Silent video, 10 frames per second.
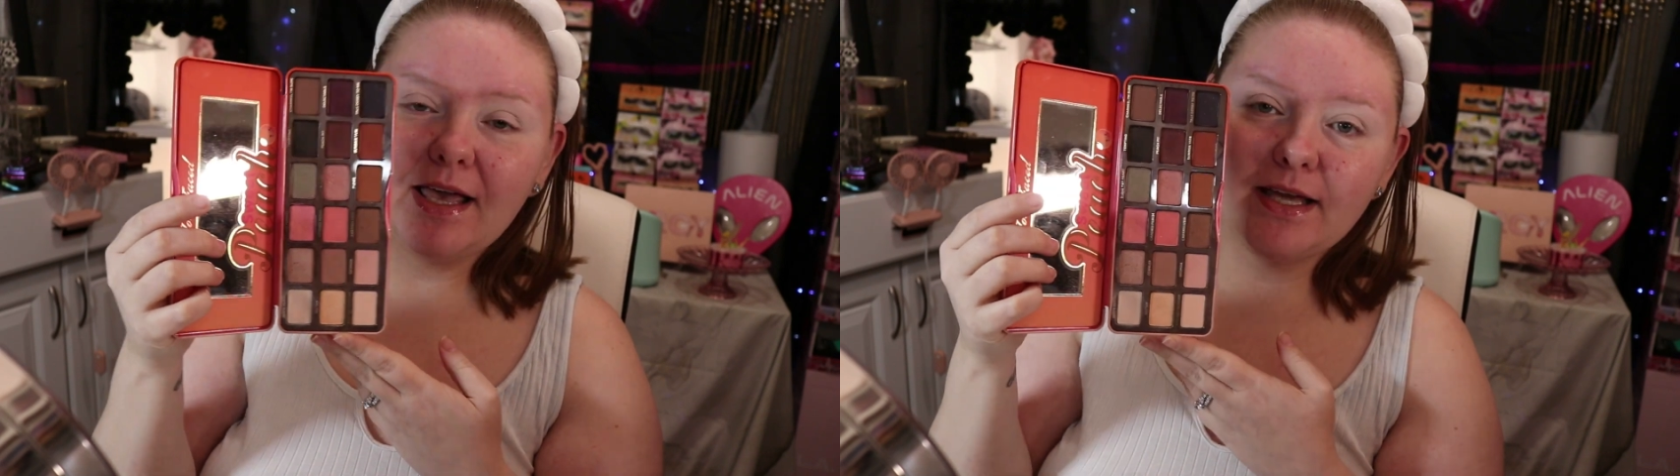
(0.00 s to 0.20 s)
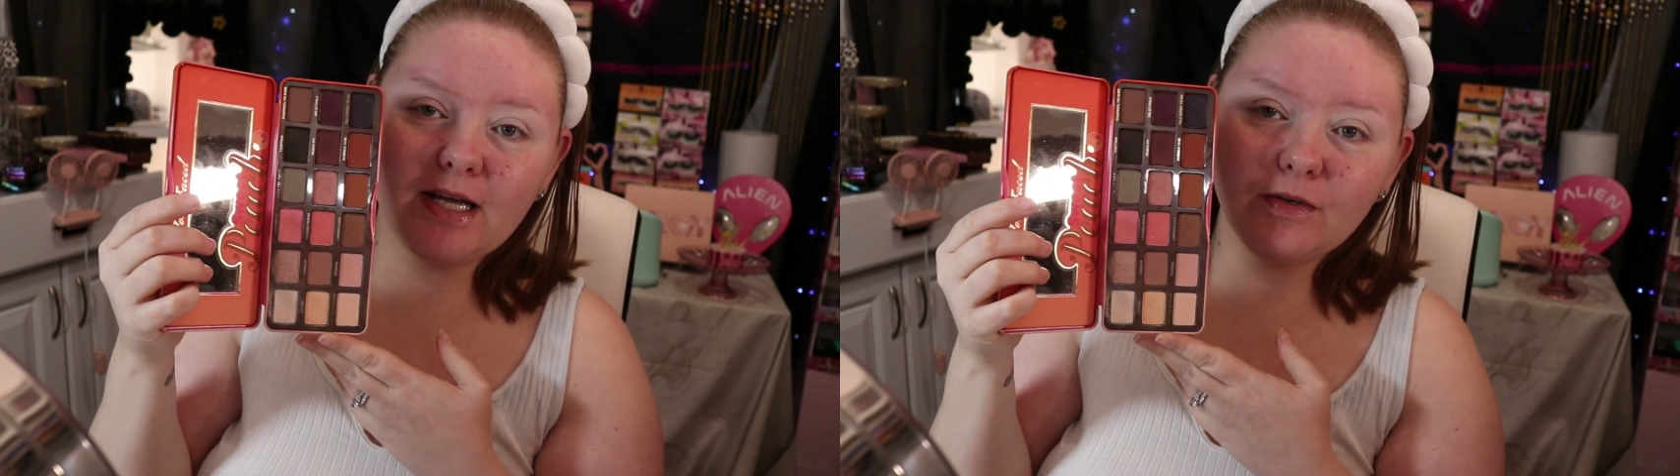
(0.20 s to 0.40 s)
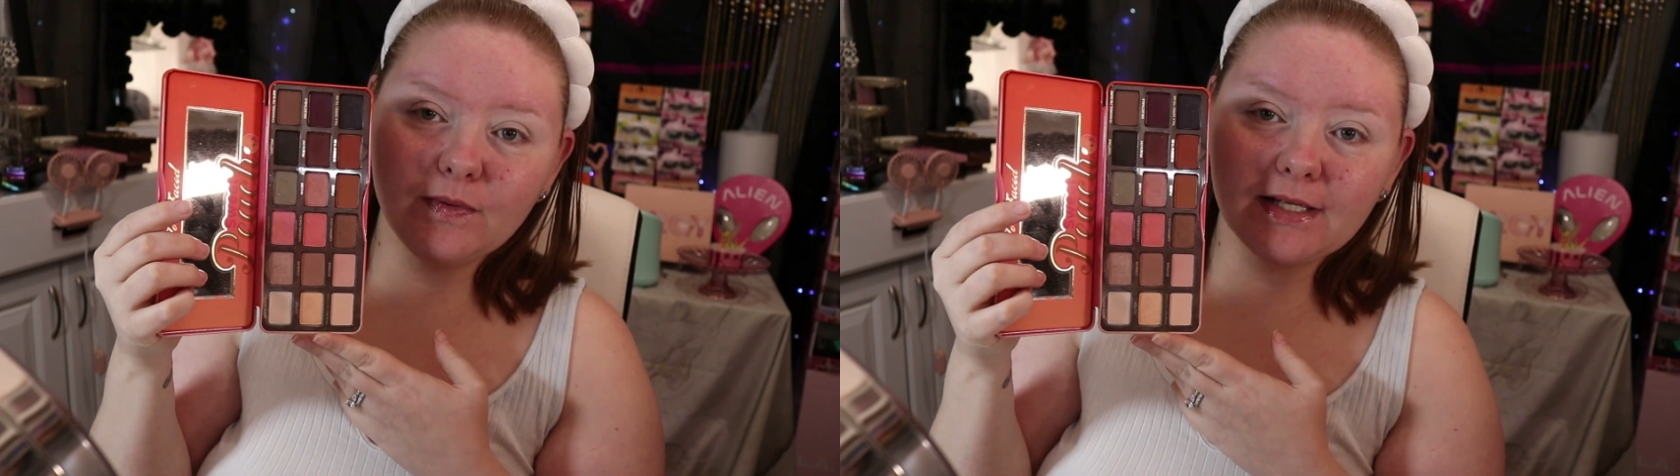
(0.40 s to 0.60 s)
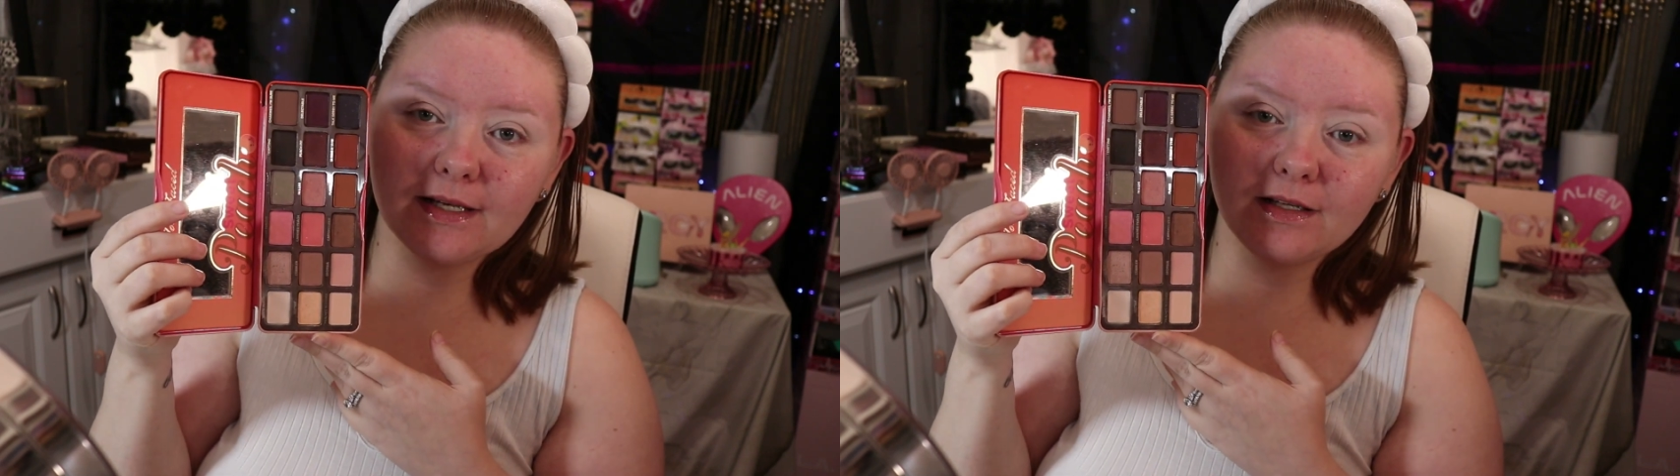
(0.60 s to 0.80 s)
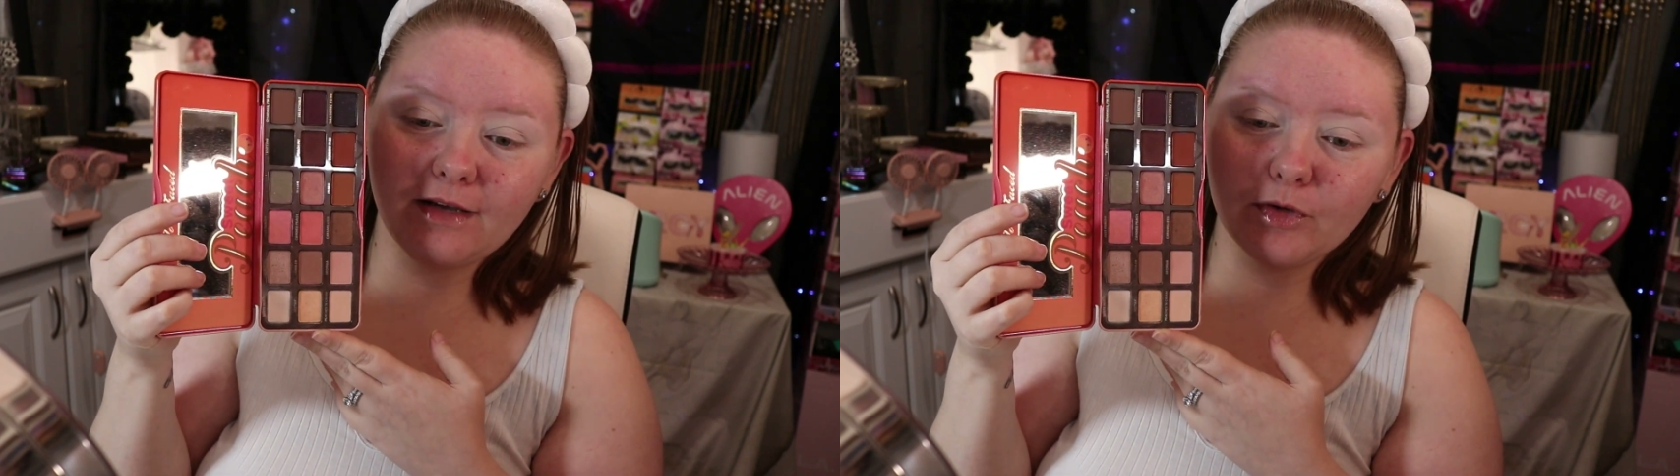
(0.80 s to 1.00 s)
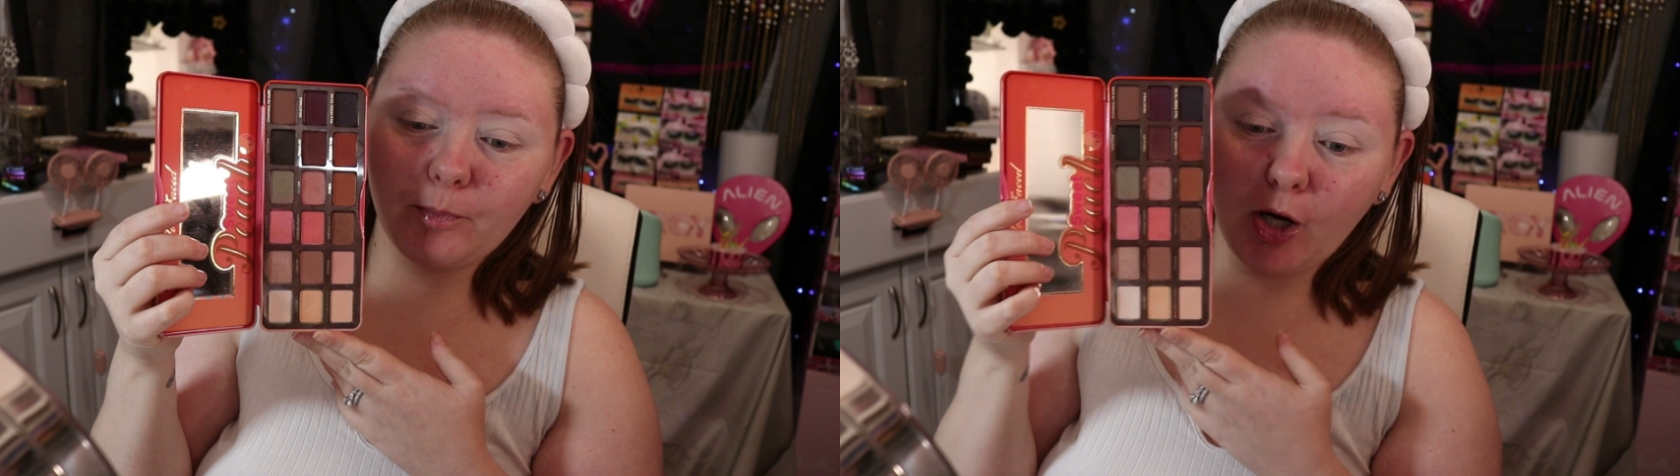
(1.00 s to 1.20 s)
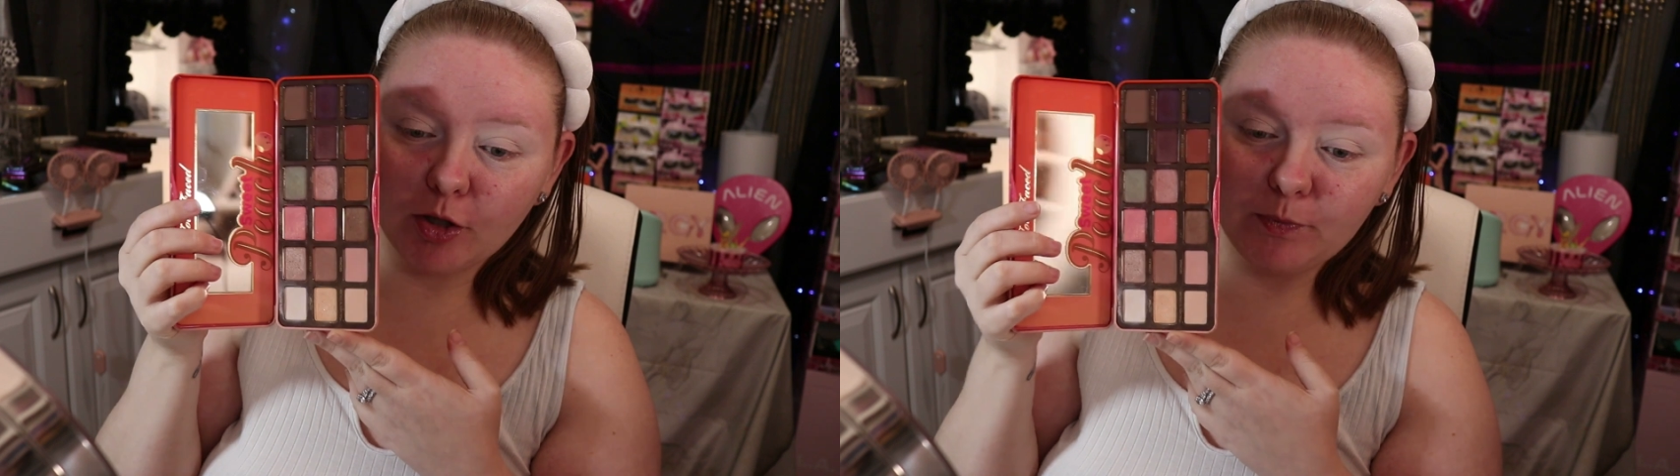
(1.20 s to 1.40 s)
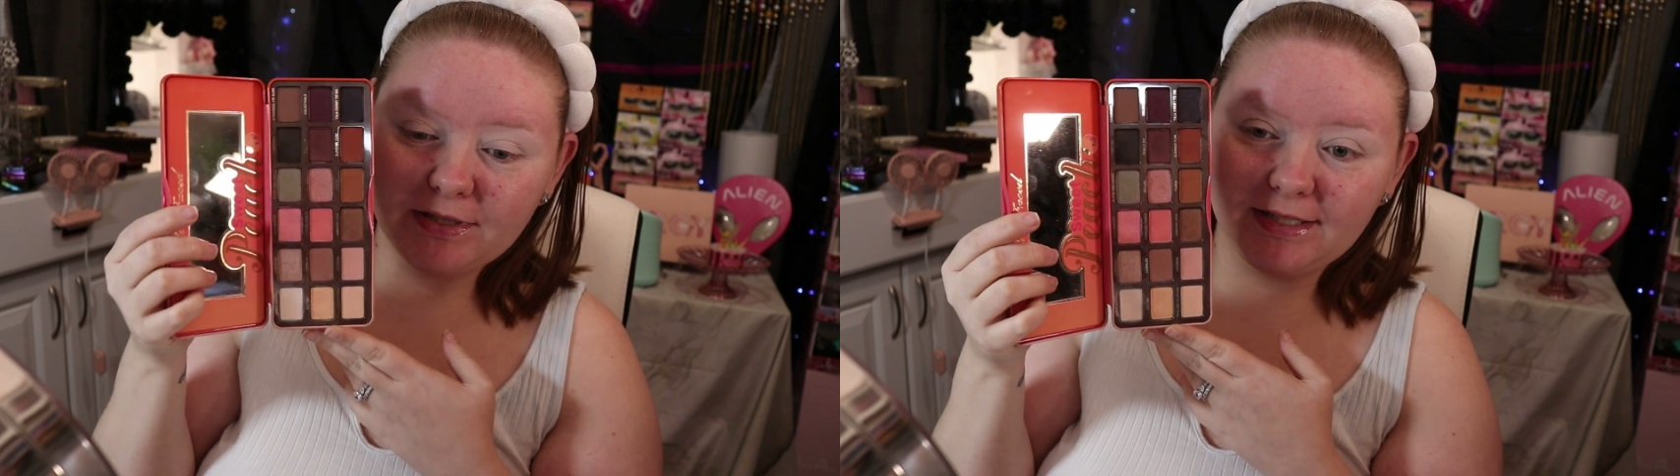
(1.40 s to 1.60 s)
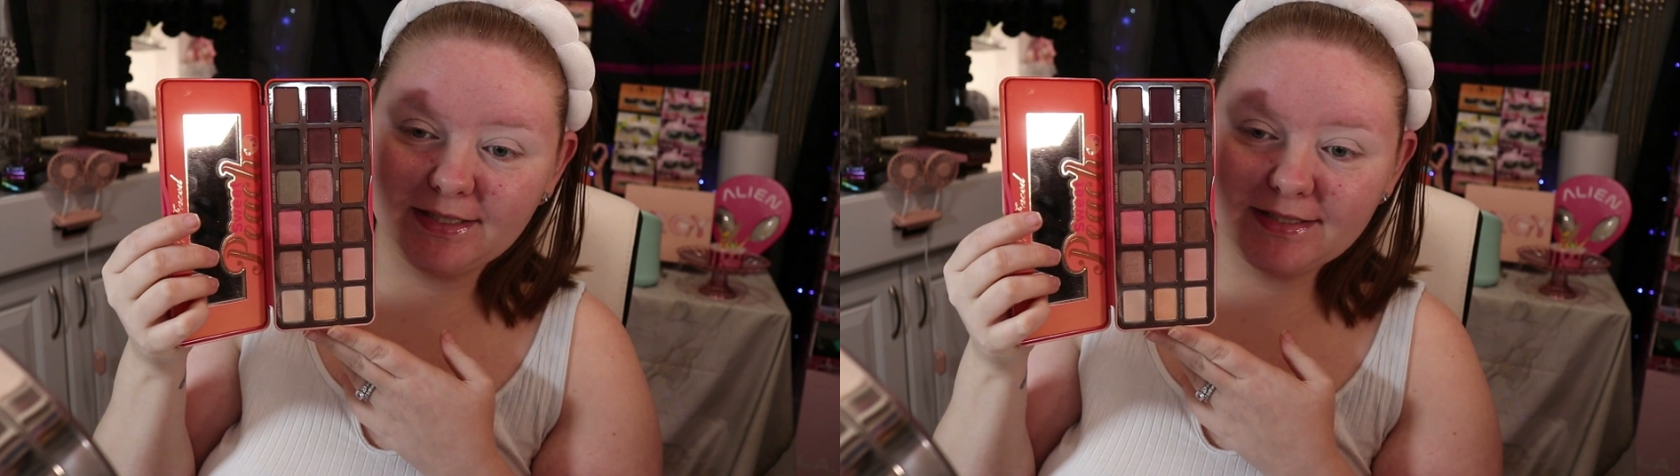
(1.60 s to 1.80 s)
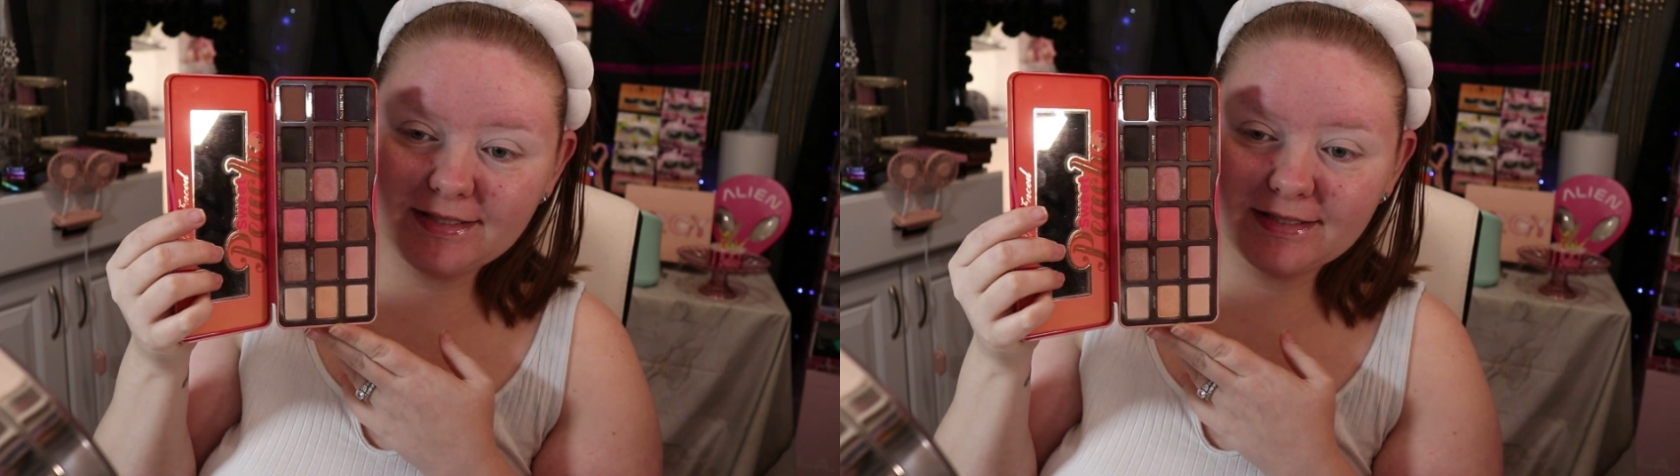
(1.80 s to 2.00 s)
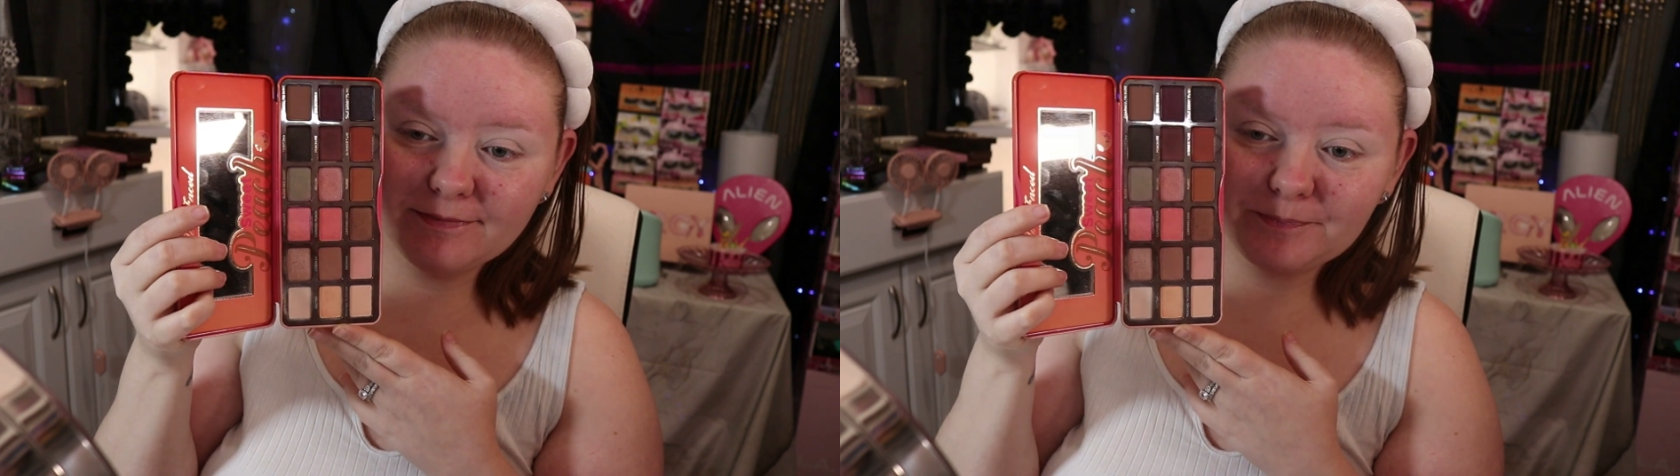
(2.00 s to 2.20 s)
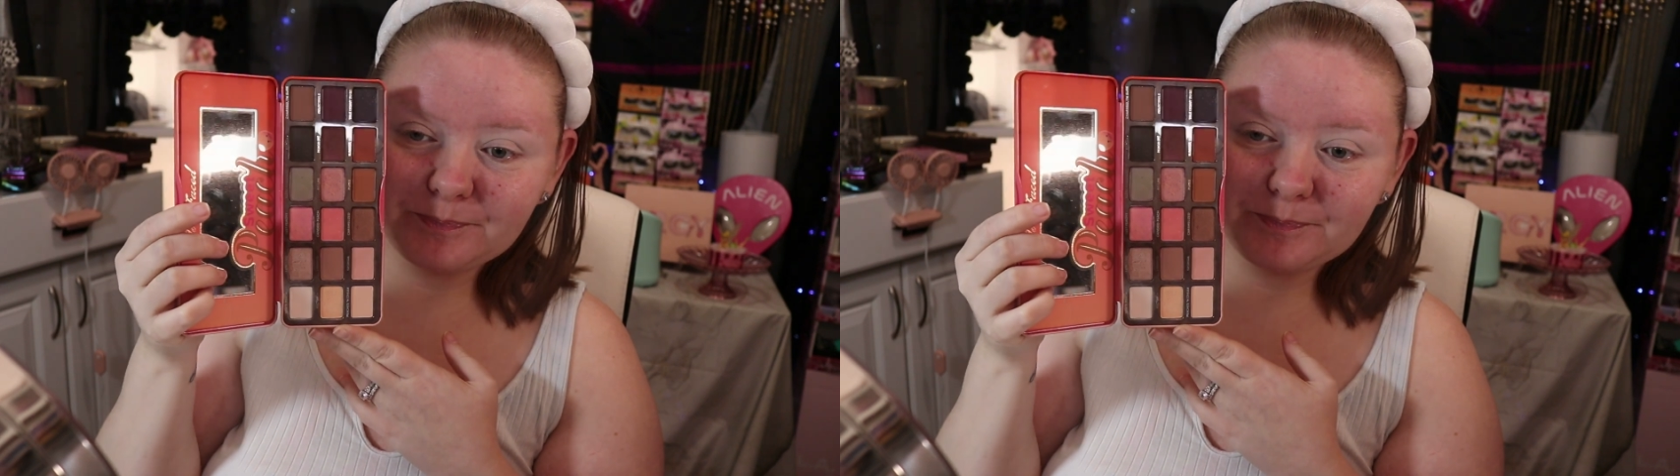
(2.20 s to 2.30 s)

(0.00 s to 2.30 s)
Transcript: and I don't think I could ever part with this.